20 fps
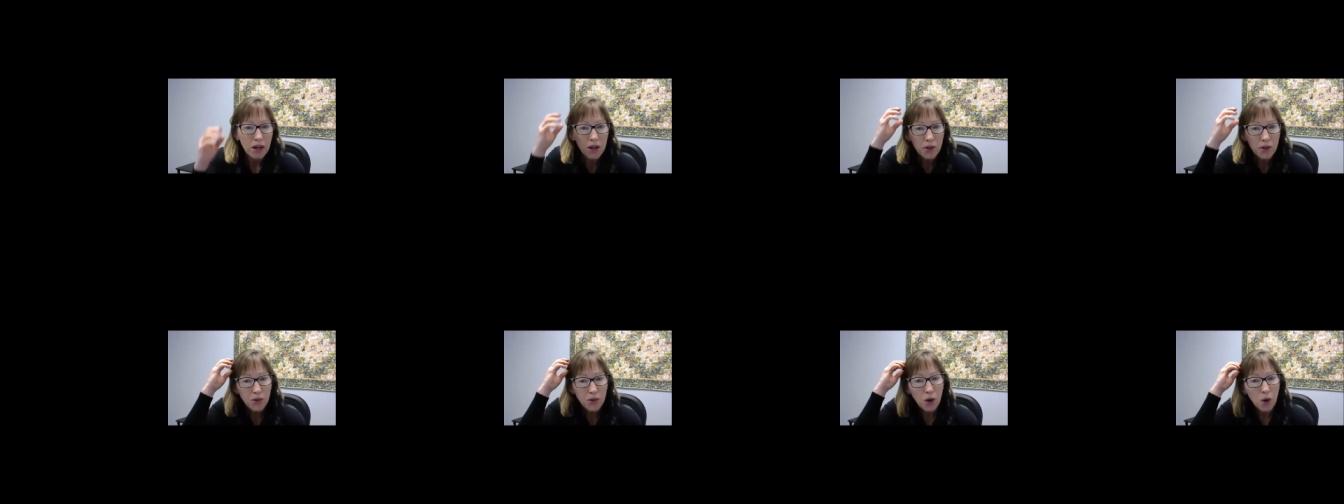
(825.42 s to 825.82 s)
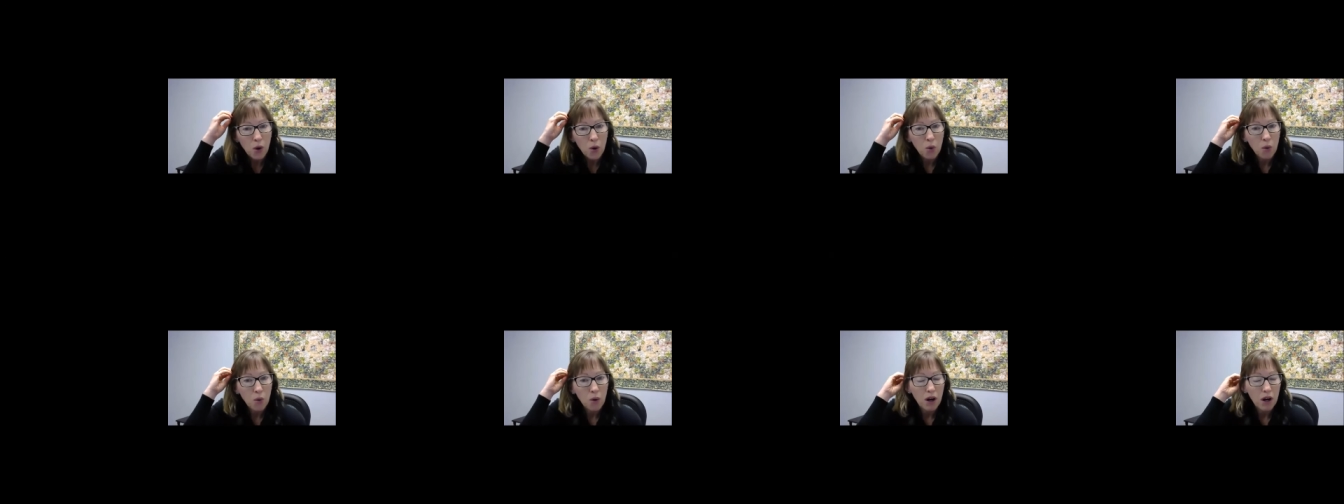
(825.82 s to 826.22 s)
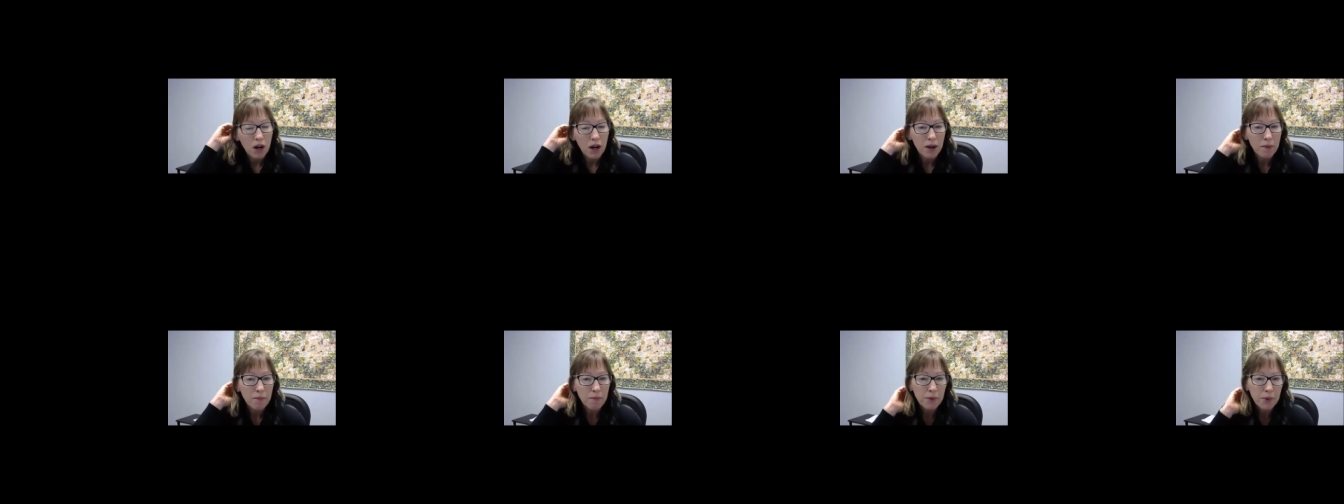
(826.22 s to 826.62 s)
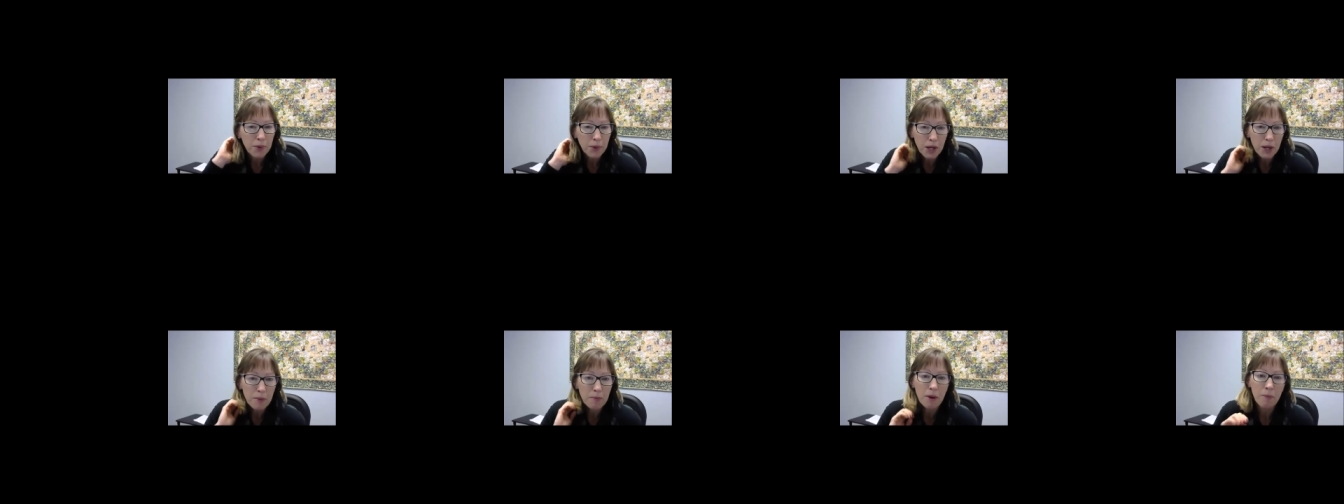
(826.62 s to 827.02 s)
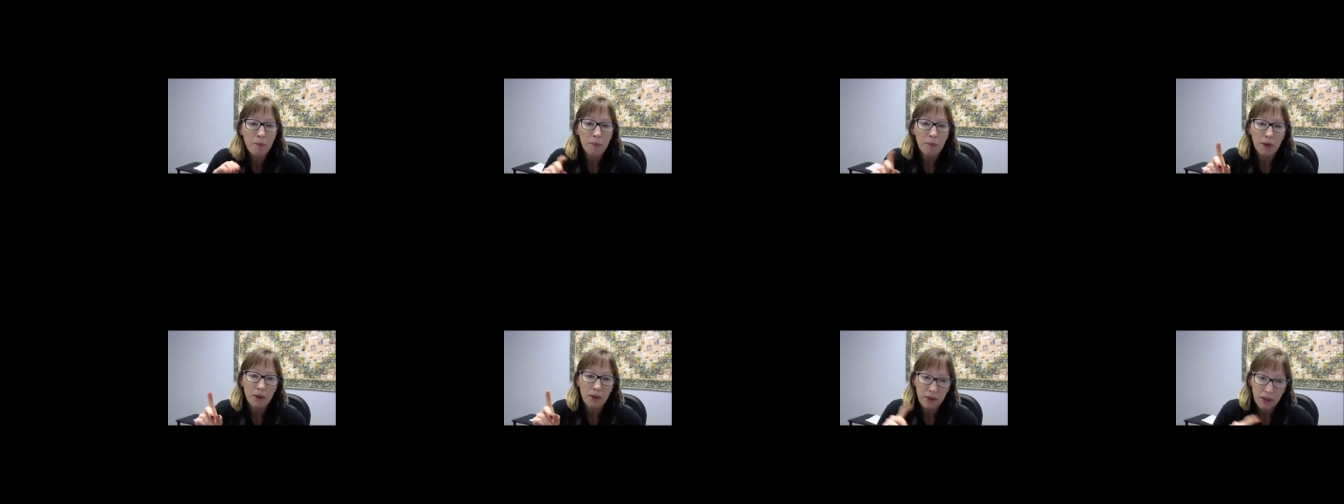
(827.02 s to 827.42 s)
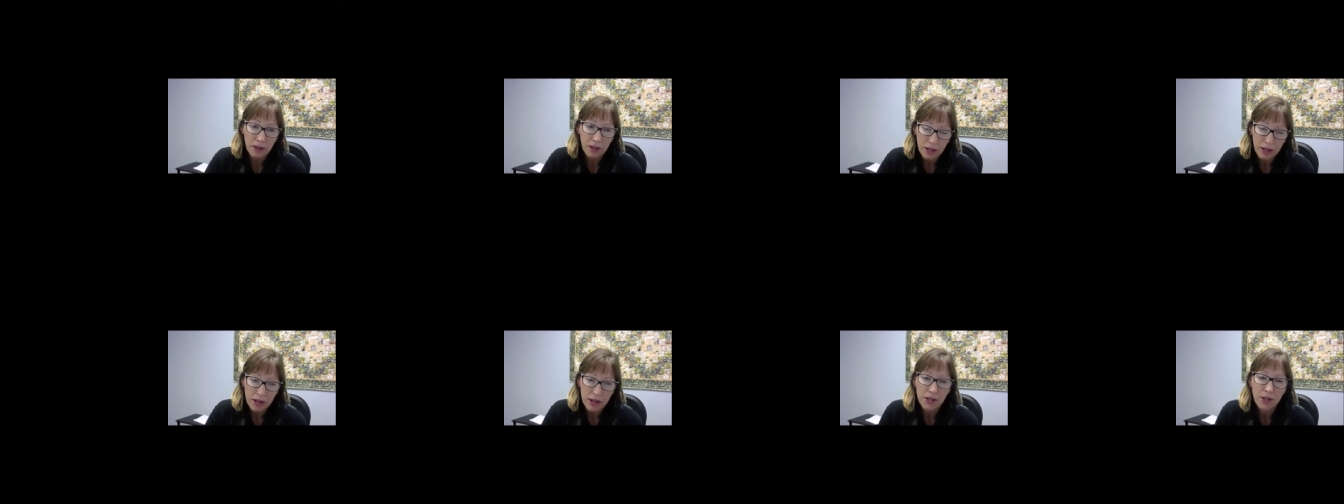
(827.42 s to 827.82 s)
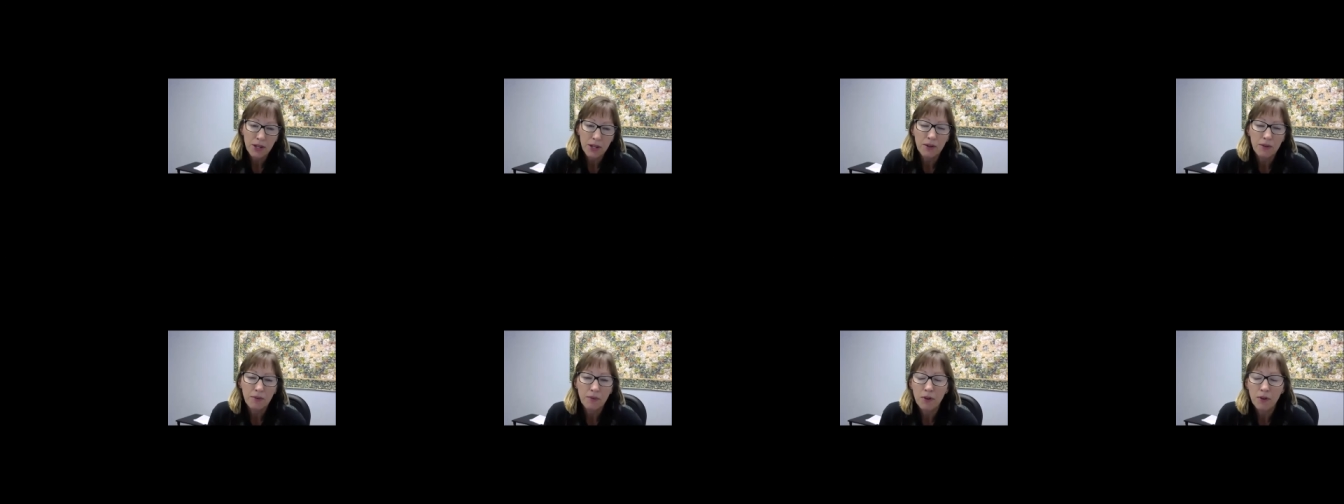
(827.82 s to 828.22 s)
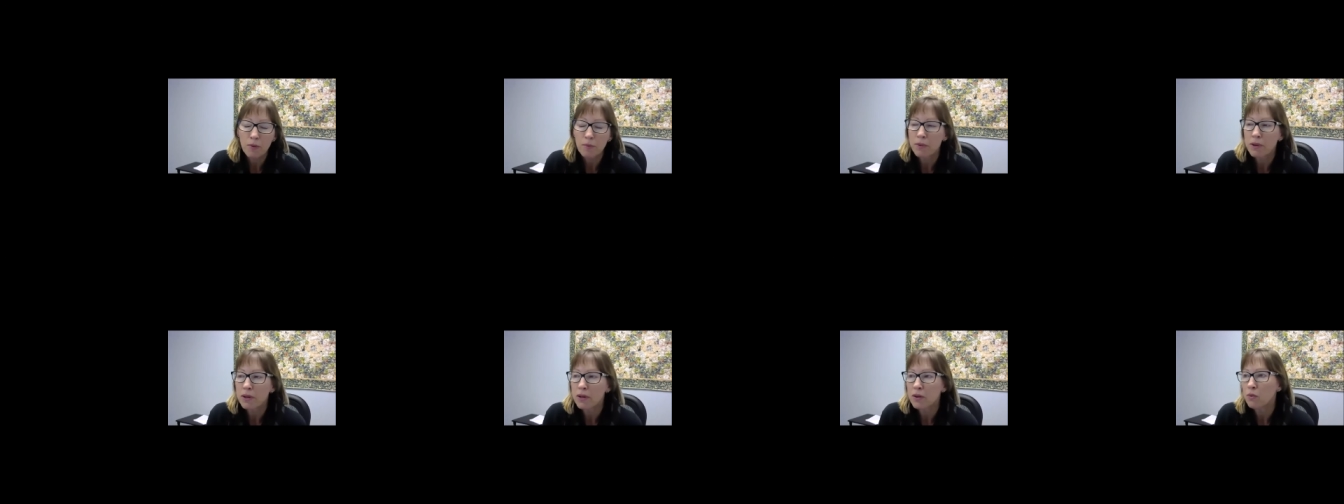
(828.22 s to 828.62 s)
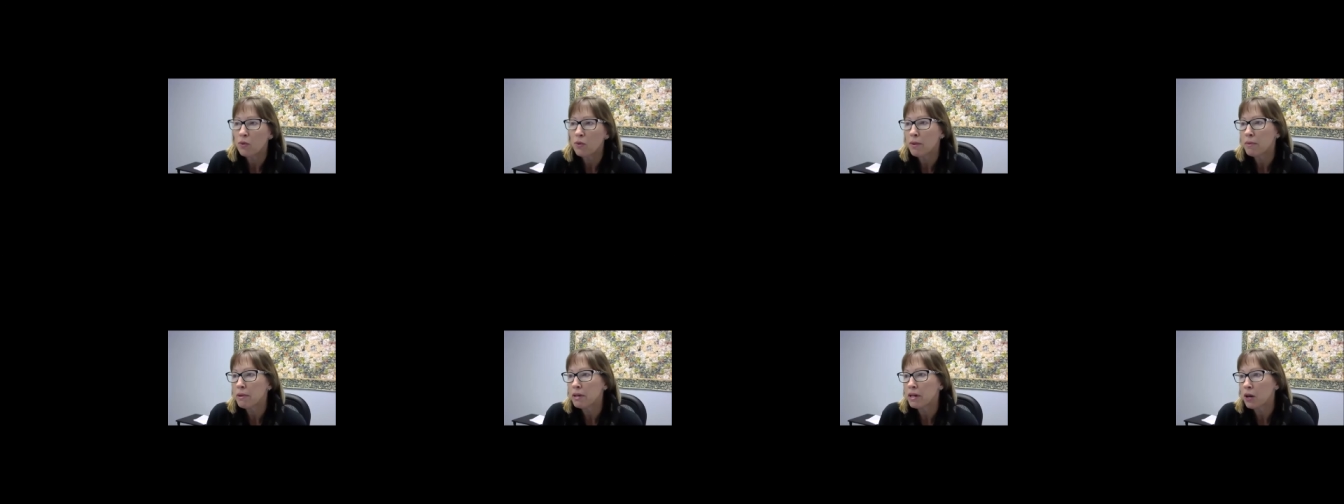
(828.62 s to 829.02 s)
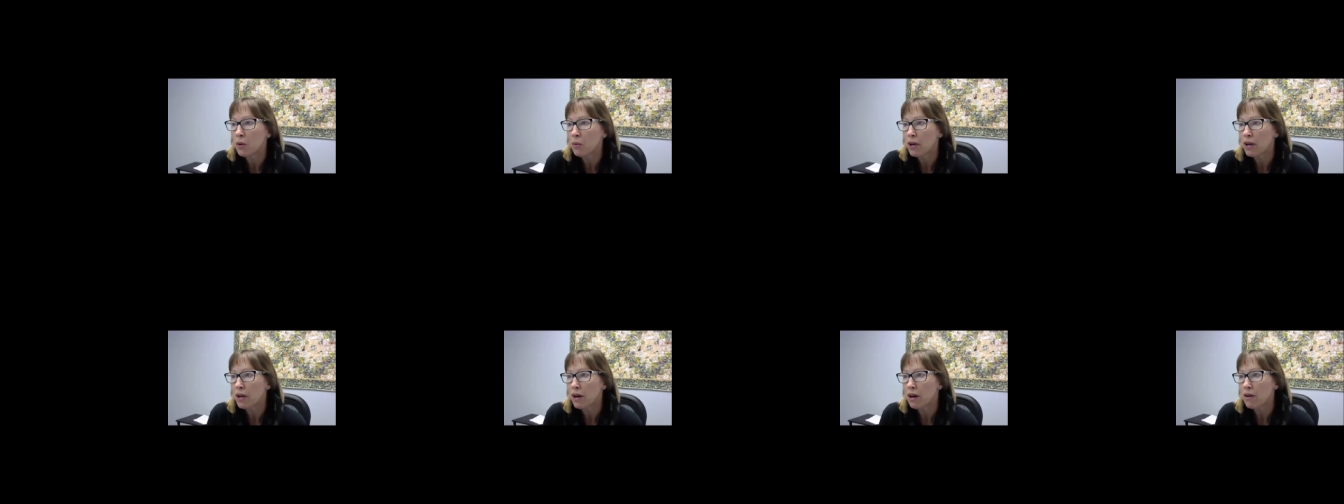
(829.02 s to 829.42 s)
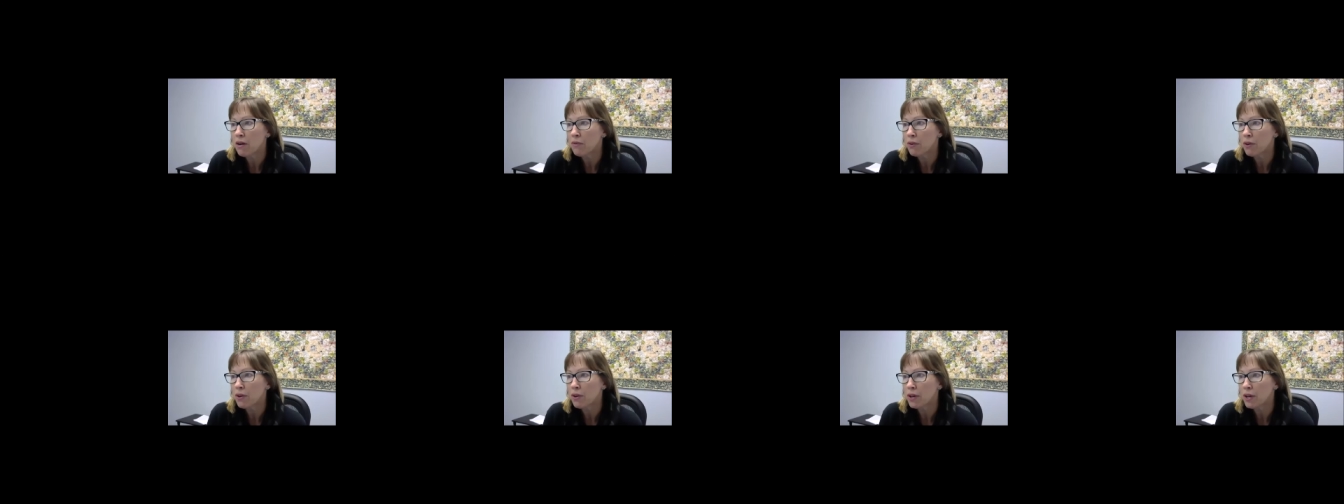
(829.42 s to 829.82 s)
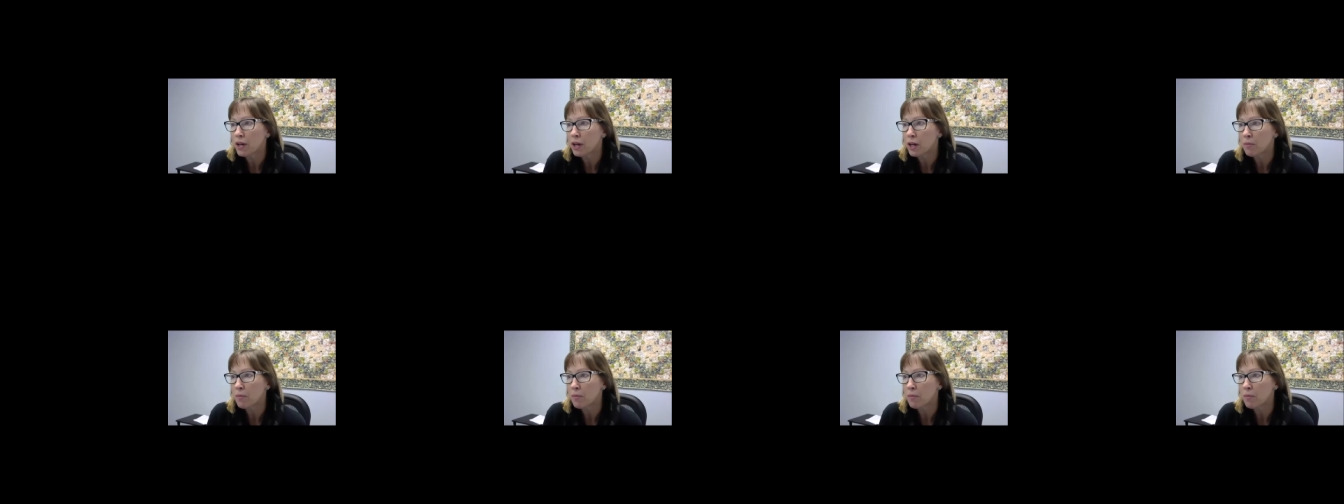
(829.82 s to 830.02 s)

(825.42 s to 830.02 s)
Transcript: So this came up in the last FERPA webinar we offered,